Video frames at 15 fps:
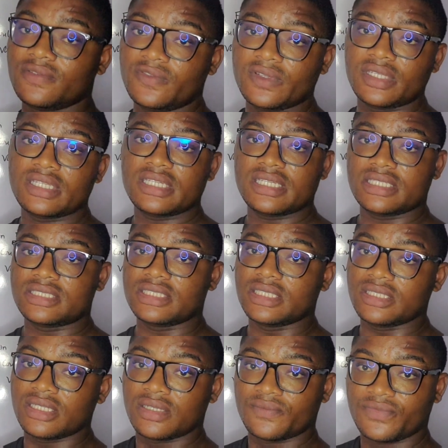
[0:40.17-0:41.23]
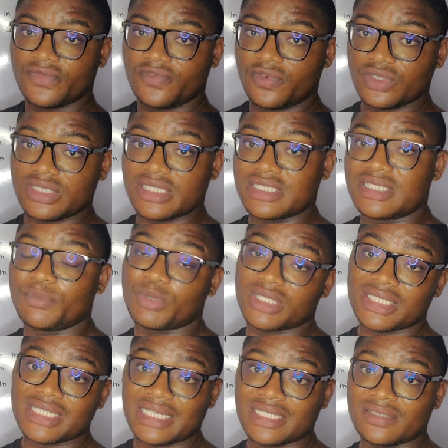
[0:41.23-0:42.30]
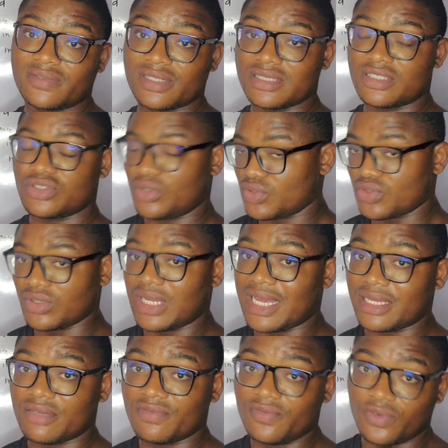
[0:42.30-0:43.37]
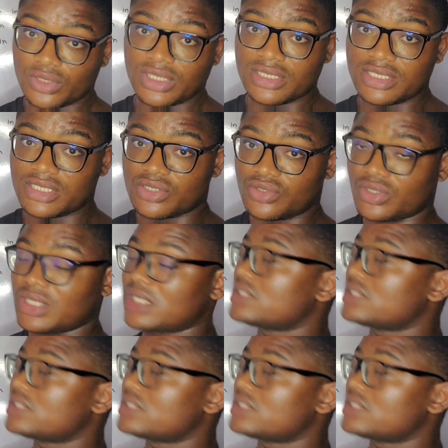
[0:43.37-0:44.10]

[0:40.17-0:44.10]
the V is the voltage. The potential difference is also like voltage, you